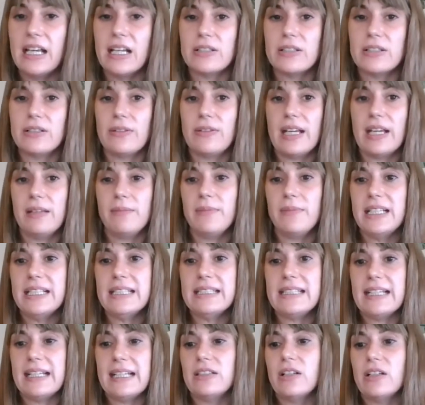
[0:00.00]
So that means
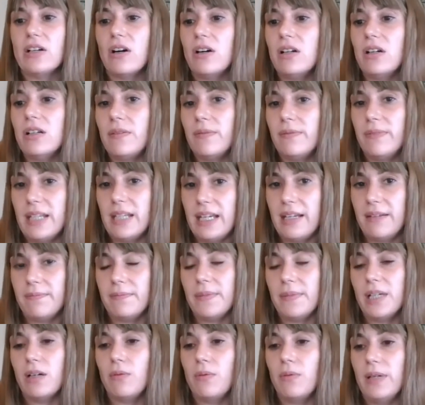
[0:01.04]
that all of
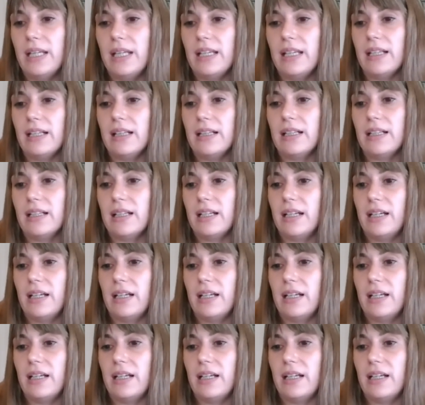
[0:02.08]
them will,